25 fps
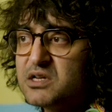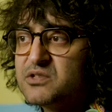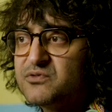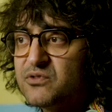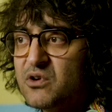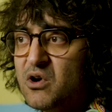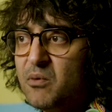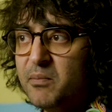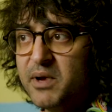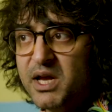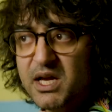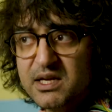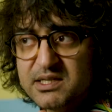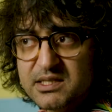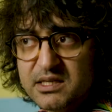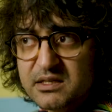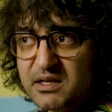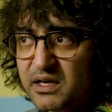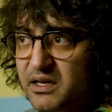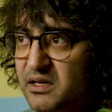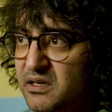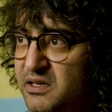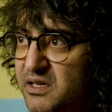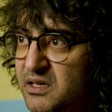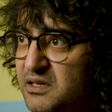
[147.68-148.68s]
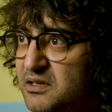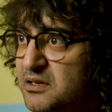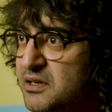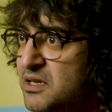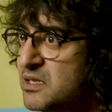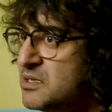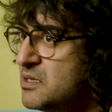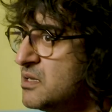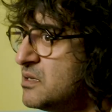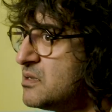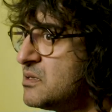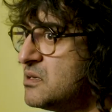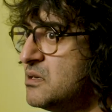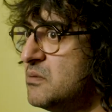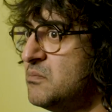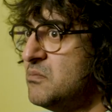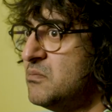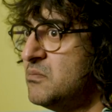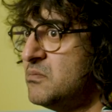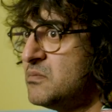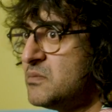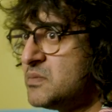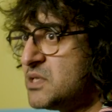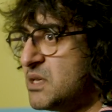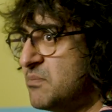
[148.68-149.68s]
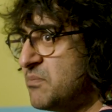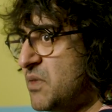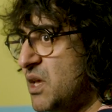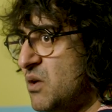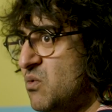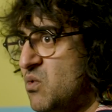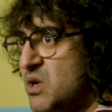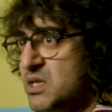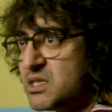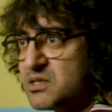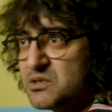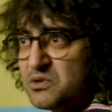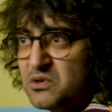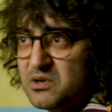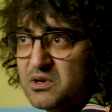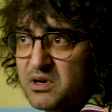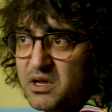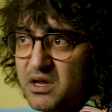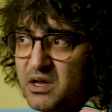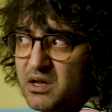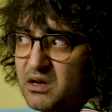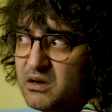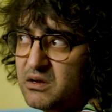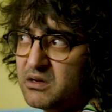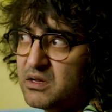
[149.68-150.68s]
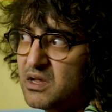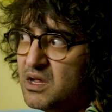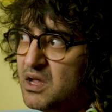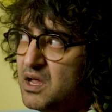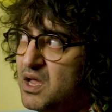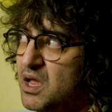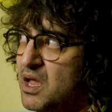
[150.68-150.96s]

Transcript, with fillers: it's from. Is it Indian? Is it some something Western? And